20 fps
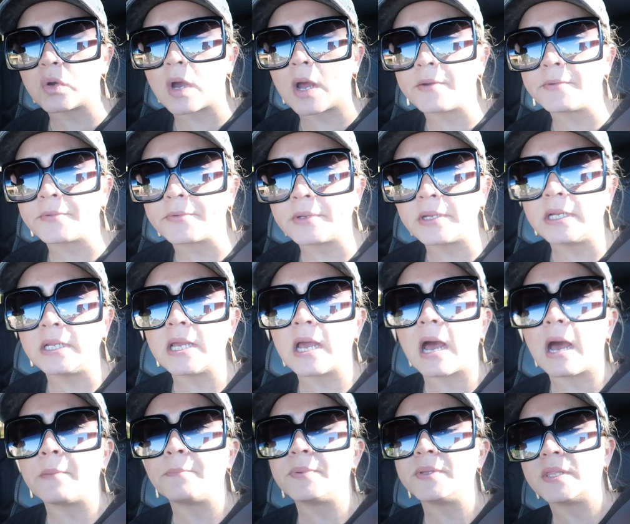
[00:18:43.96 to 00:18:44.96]
I'm really
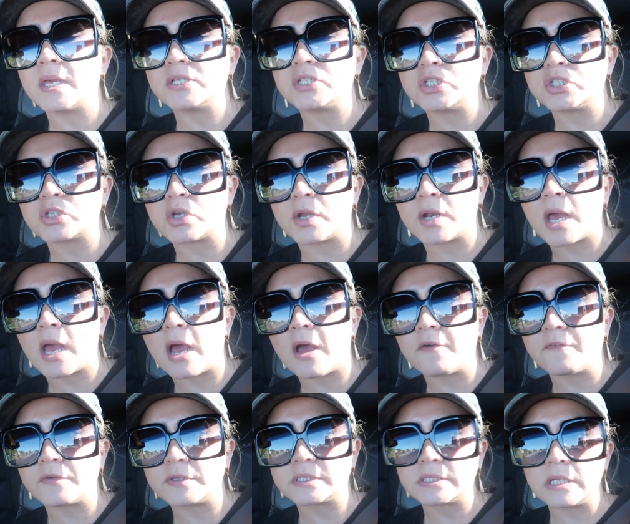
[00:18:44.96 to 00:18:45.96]
happy that she's gonna
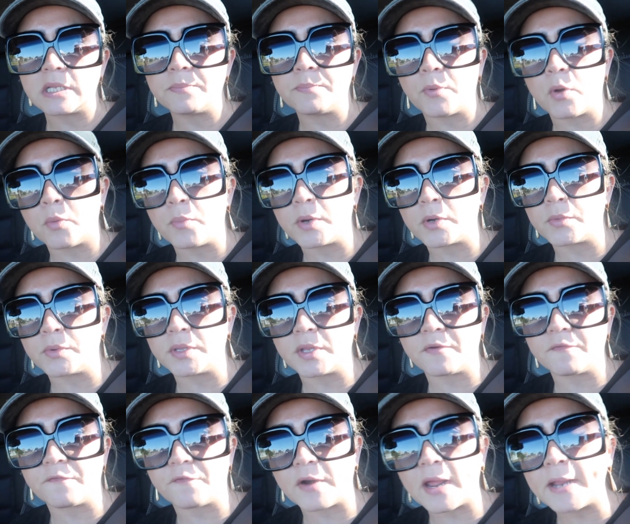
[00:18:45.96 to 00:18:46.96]
have a sleepover with
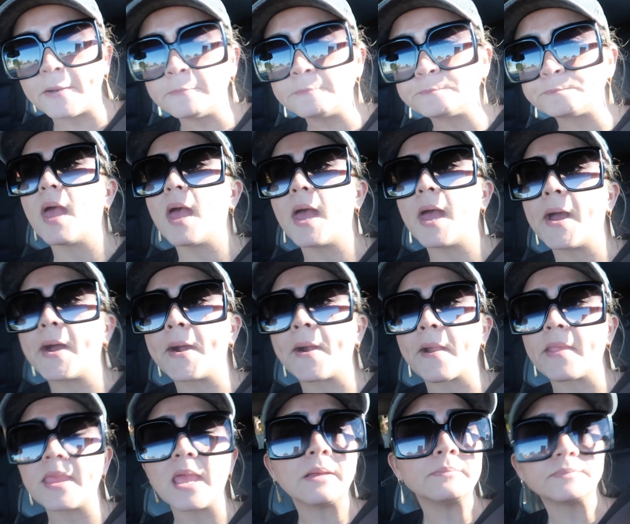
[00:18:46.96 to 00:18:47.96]
her friend
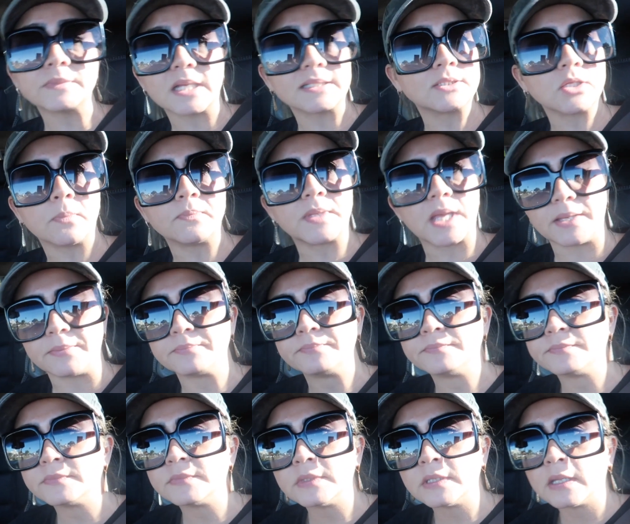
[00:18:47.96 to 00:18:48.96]
and yeah that's the update
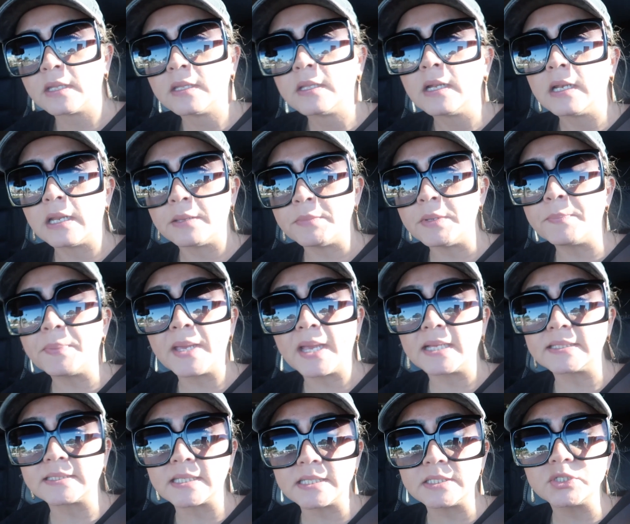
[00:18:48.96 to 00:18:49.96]
let me pay
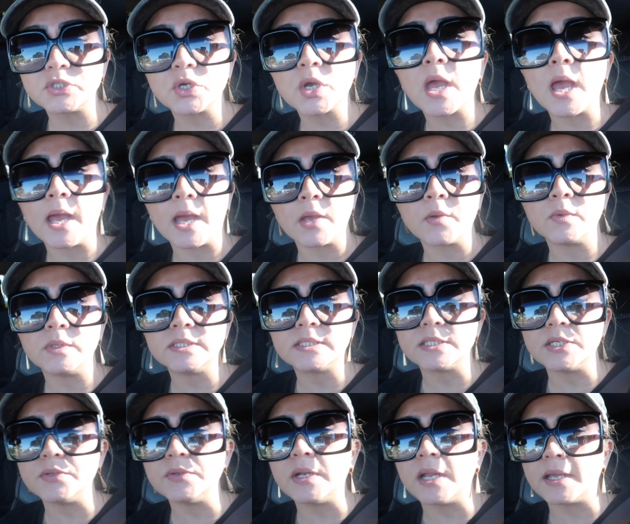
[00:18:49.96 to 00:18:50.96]
attention and I will see you